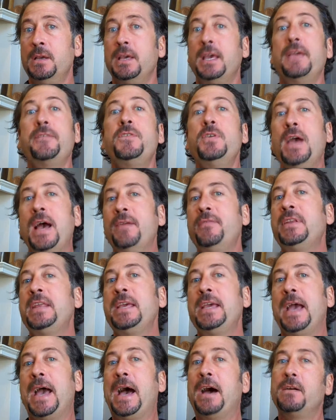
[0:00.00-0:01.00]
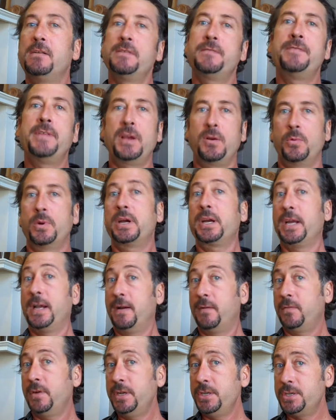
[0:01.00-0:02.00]
If you have any out-of-network
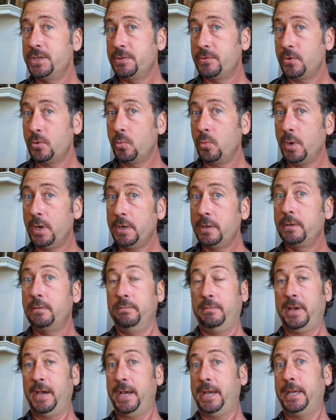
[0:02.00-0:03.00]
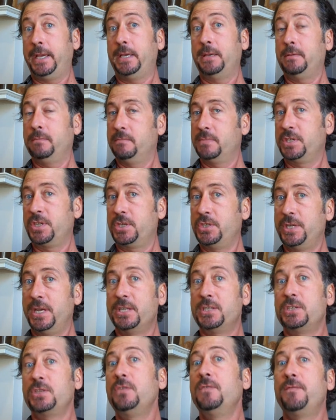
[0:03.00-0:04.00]
coverage through work, I
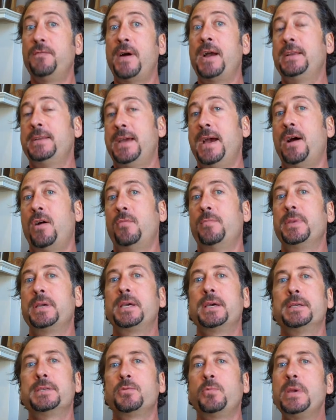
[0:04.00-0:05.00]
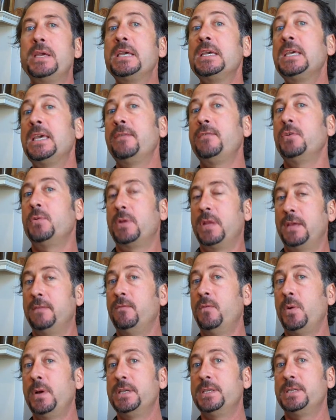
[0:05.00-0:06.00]
suggest you find out because we can give you an
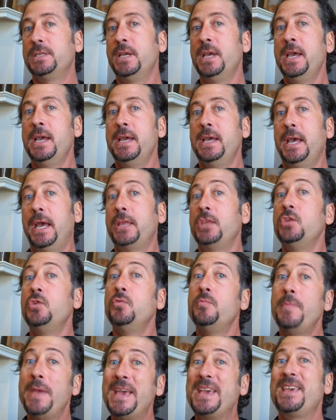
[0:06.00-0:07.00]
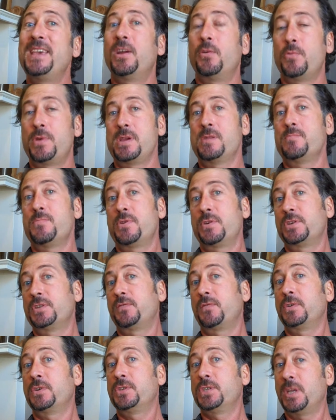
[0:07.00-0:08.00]
invoice and you may get reimbursed
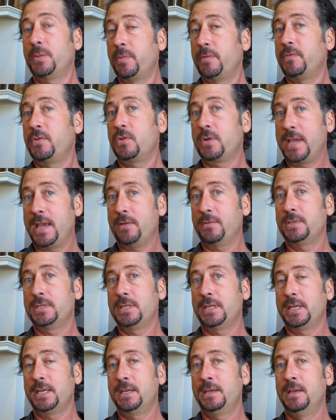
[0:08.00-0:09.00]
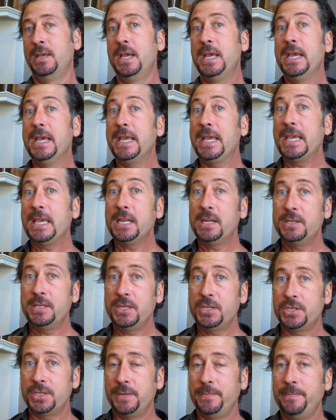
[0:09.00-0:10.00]
for some of your counseling. In
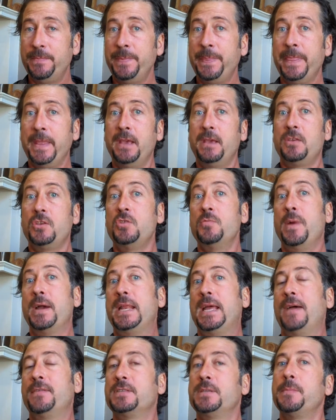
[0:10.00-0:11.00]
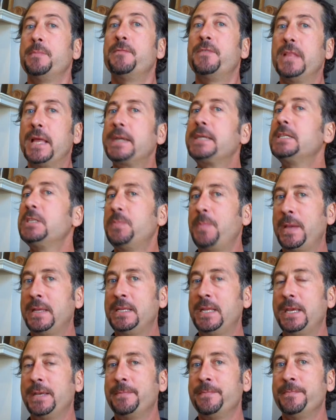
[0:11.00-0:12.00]
addition, you might have some flex
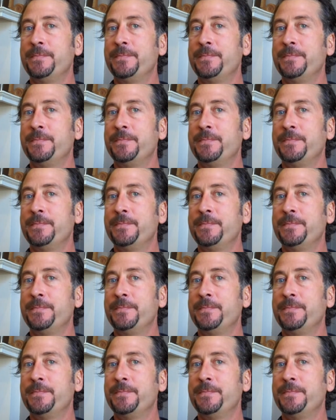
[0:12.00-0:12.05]
spending,